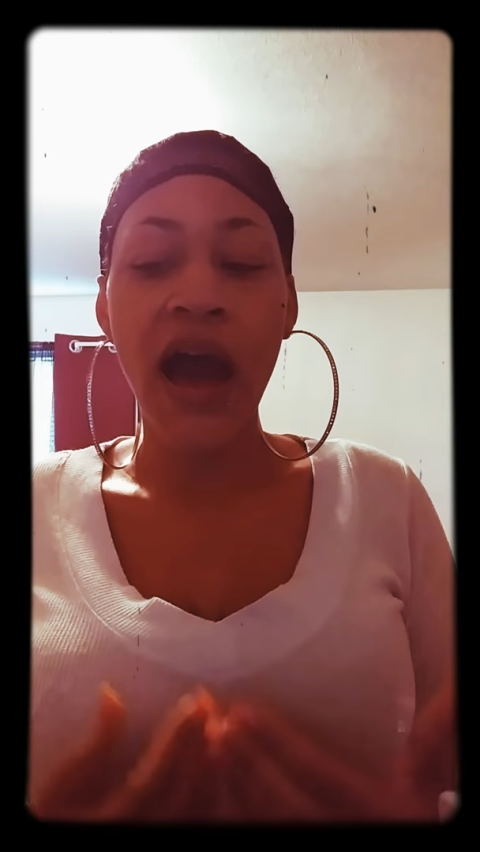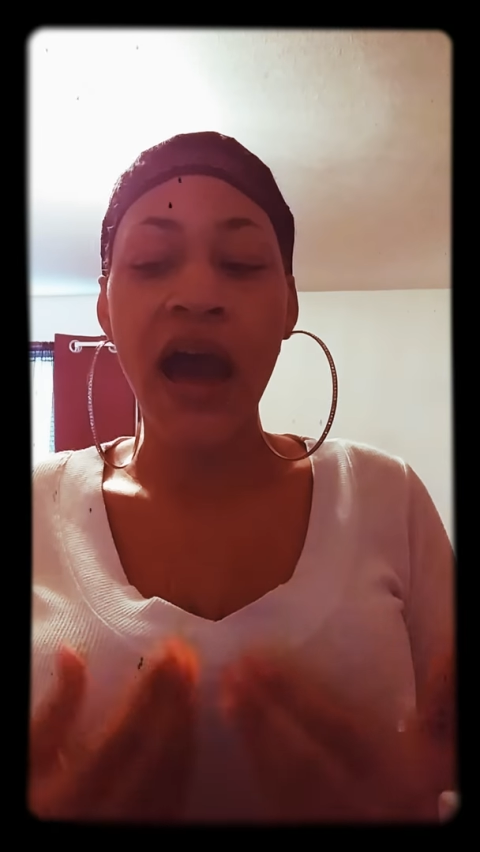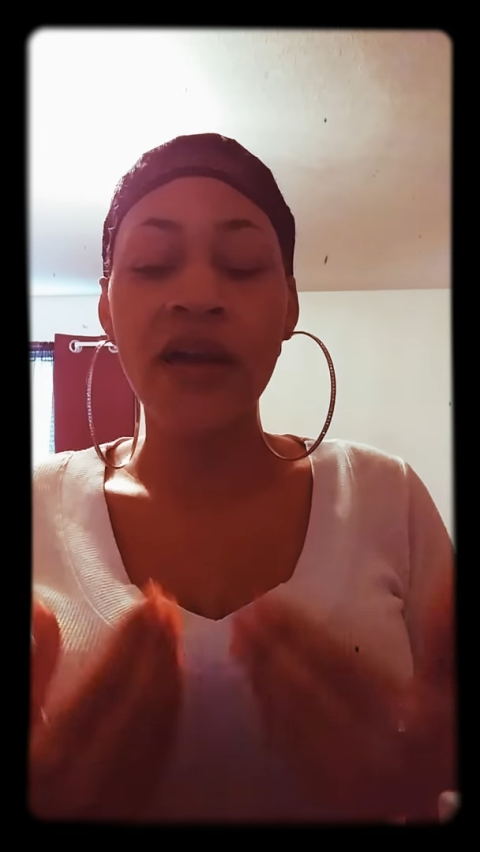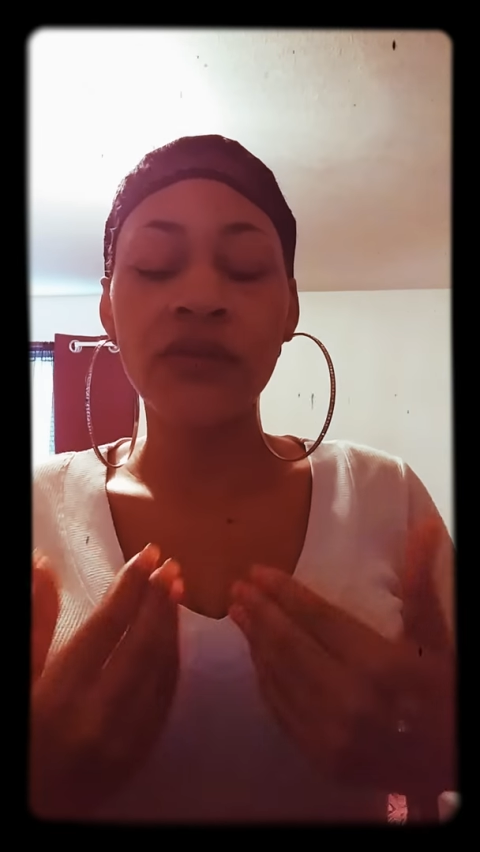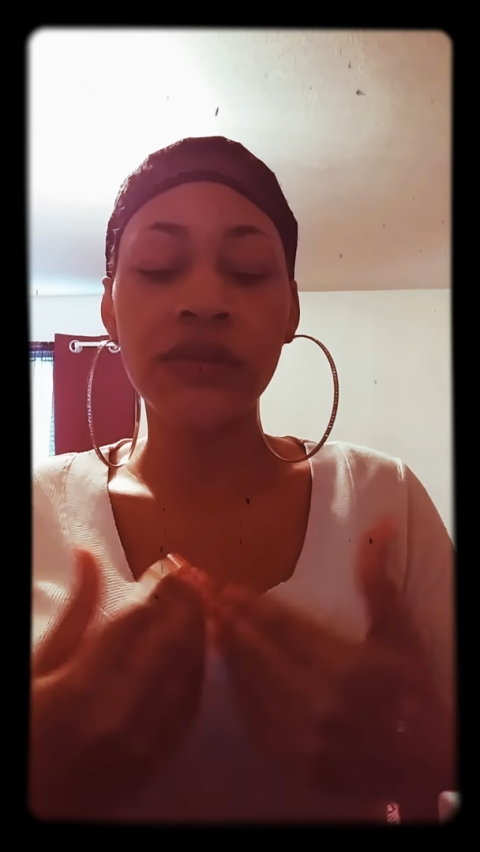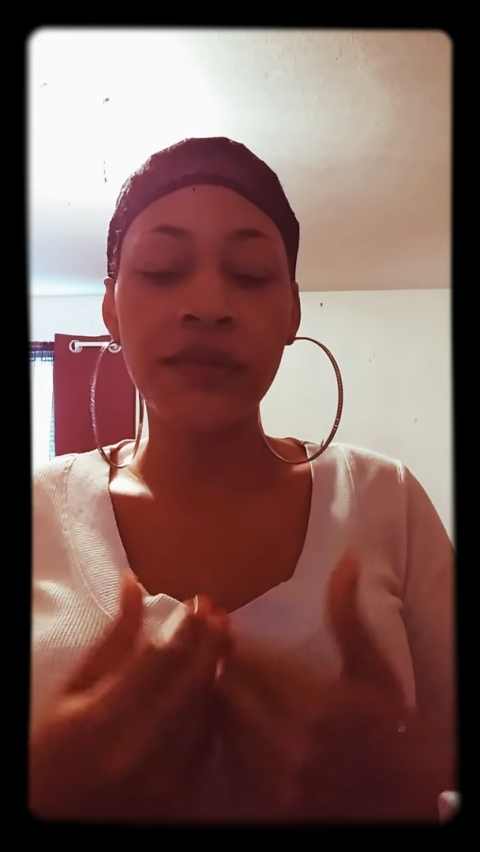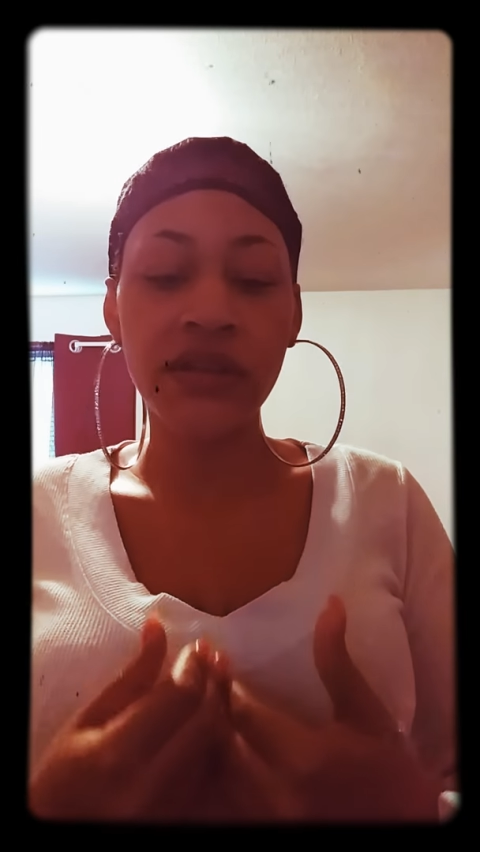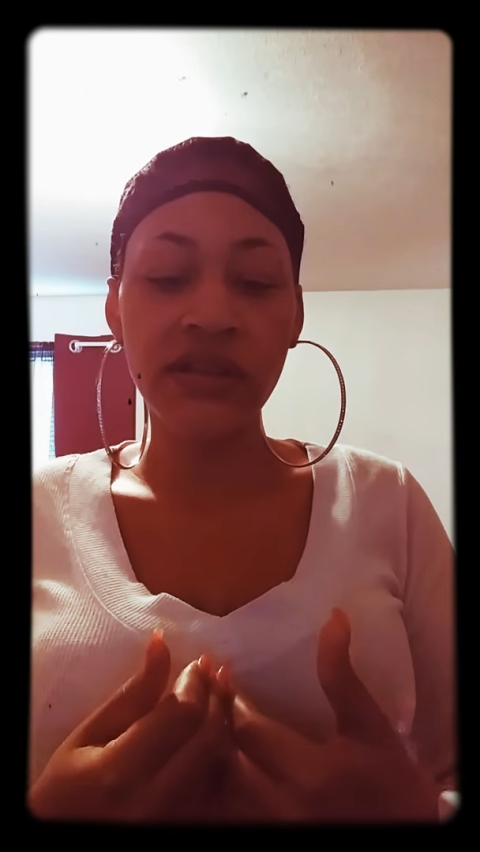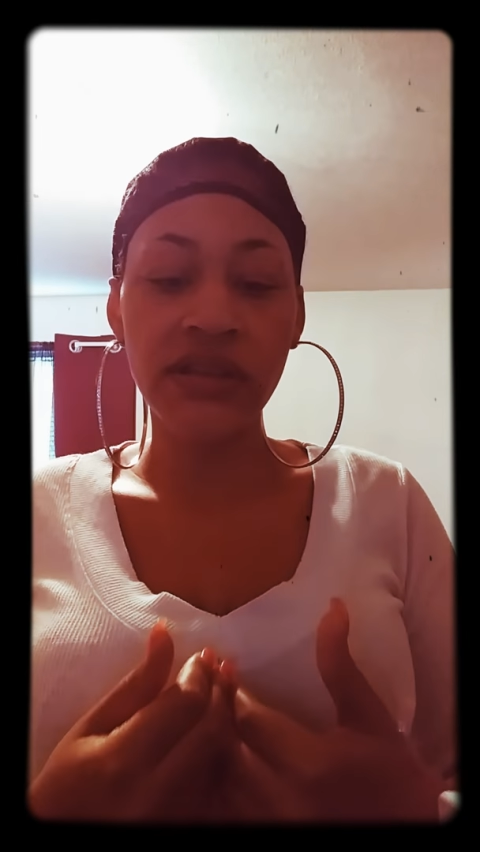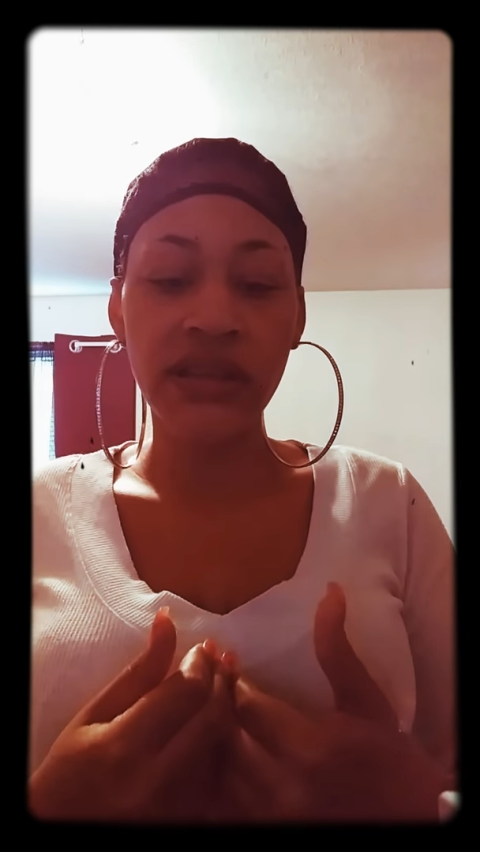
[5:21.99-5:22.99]
I was put
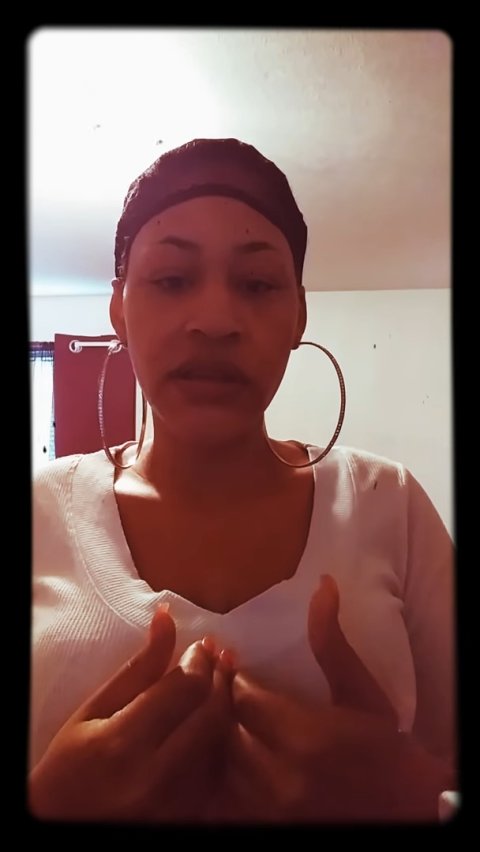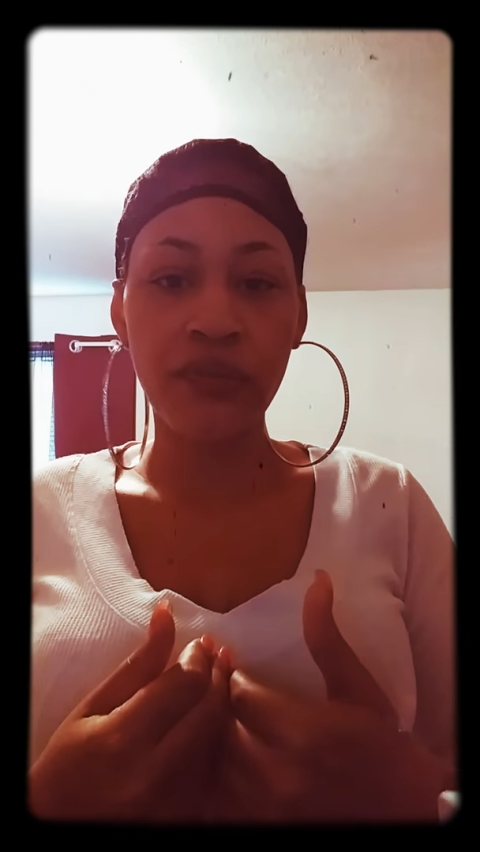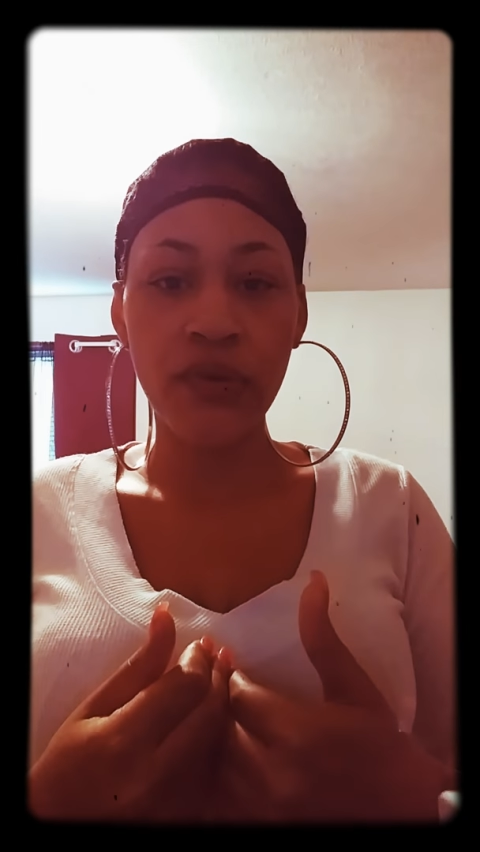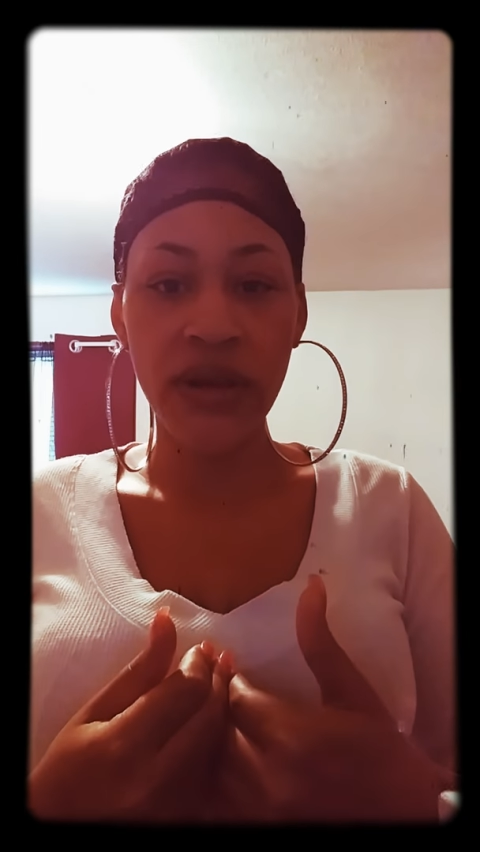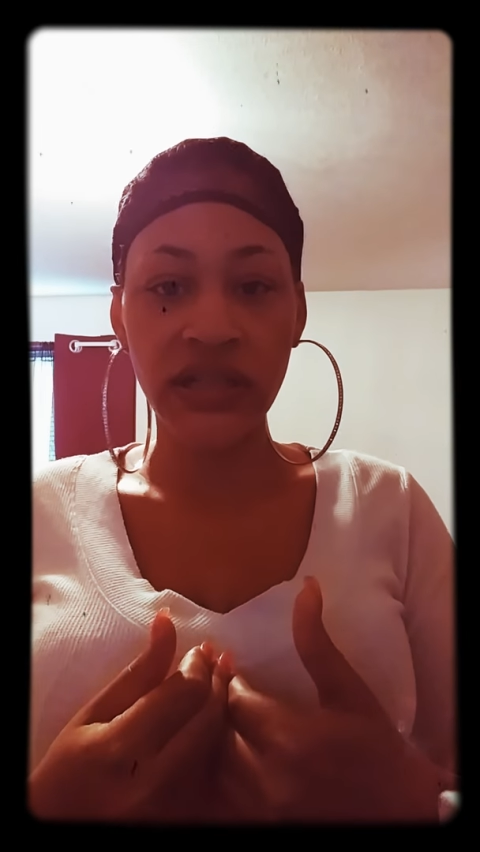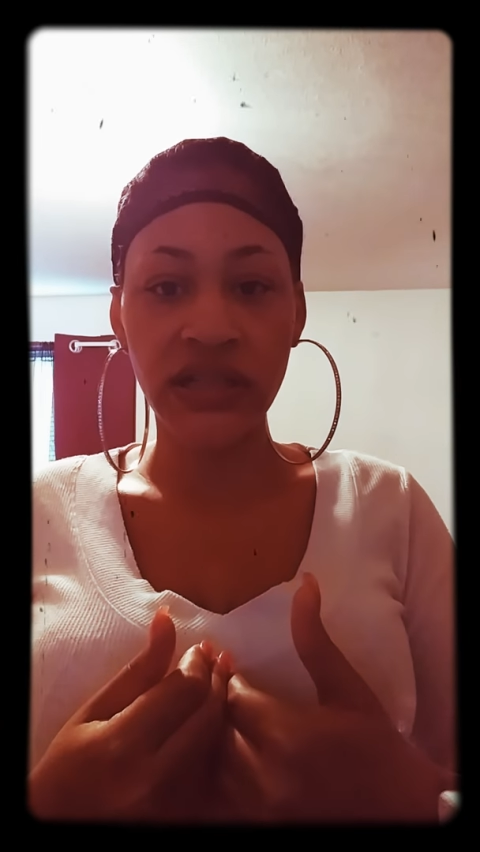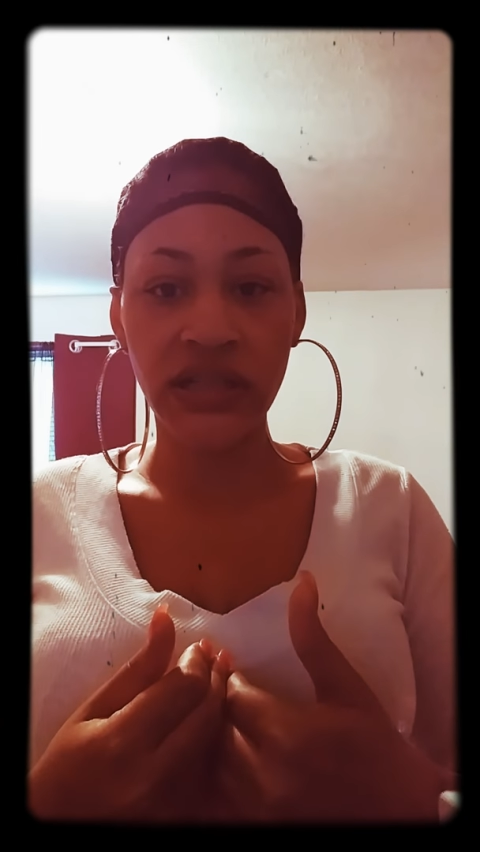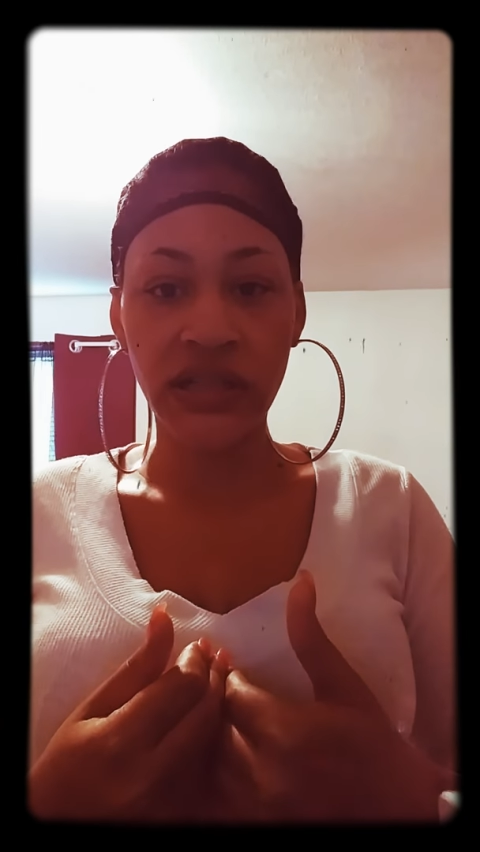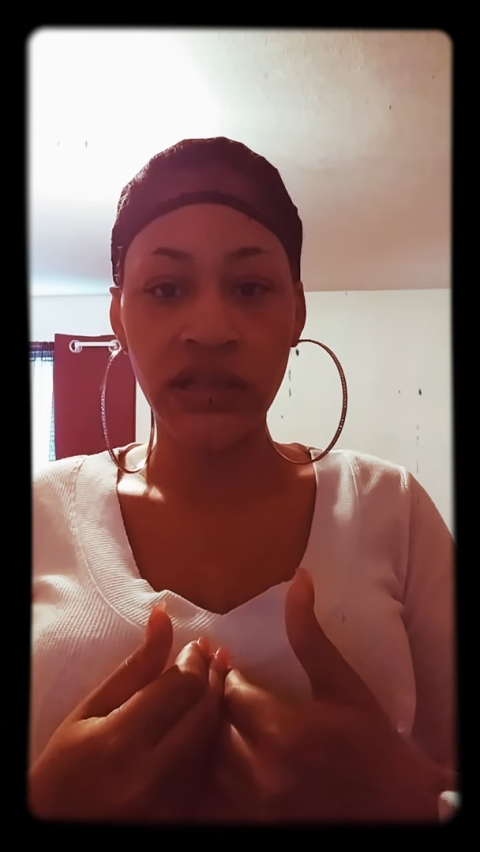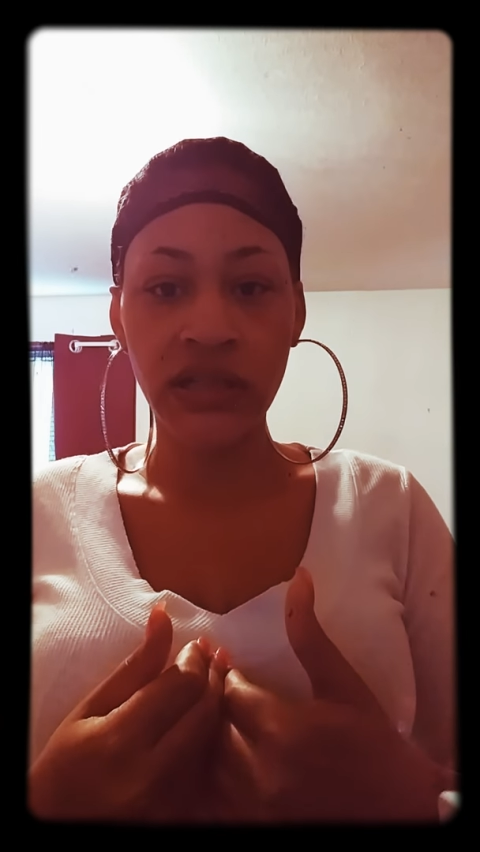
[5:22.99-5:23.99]
under the
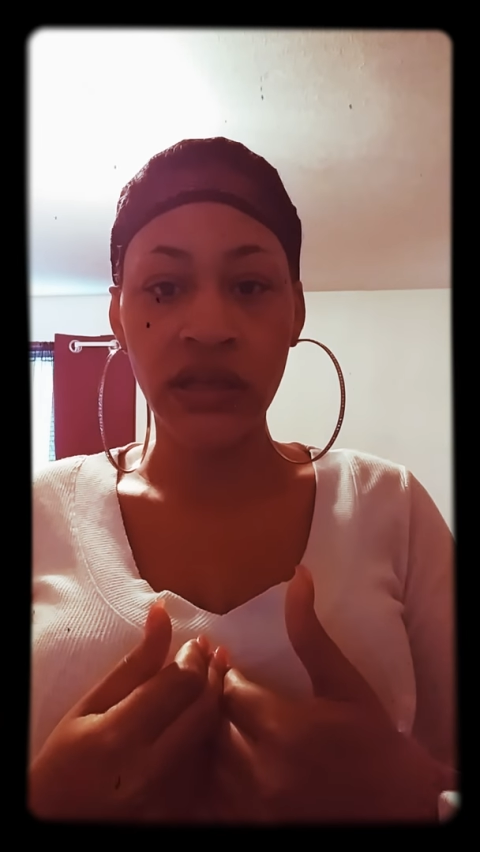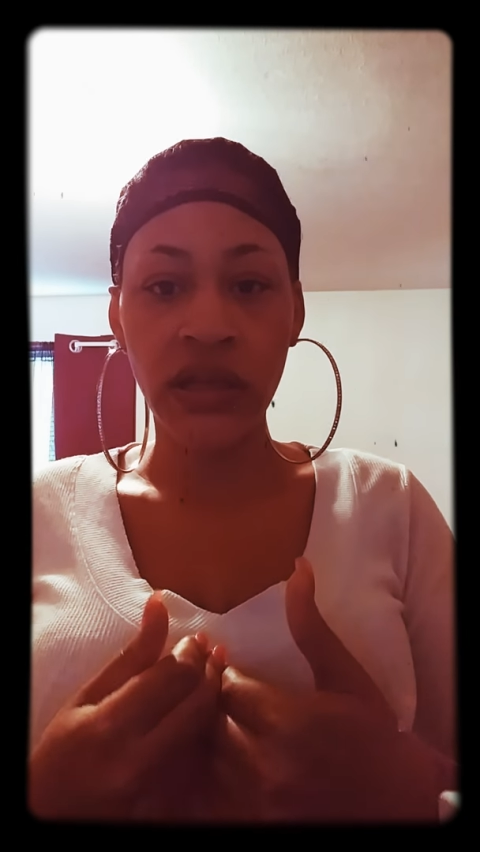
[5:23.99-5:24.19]
impression